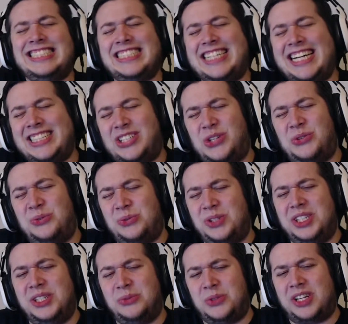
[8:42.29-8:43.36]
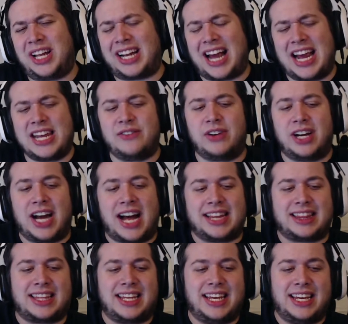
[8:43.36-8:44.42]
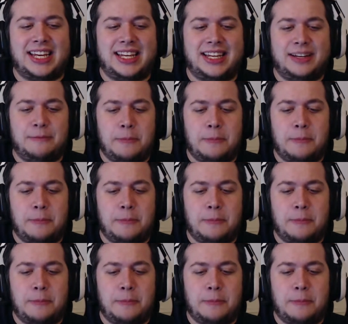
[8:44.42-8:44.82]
I don't really want, like, I even got the